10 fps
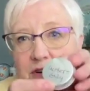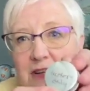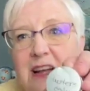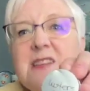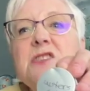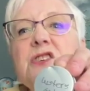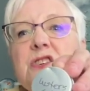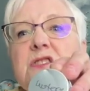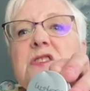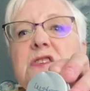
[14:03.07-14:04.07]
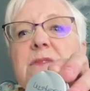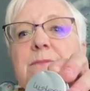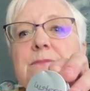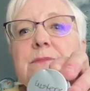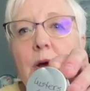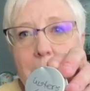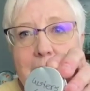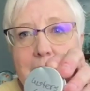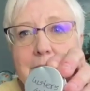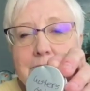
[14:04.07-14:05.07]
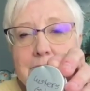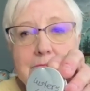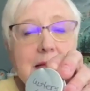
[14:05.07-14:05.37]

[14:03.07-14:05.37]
for lusters, okay?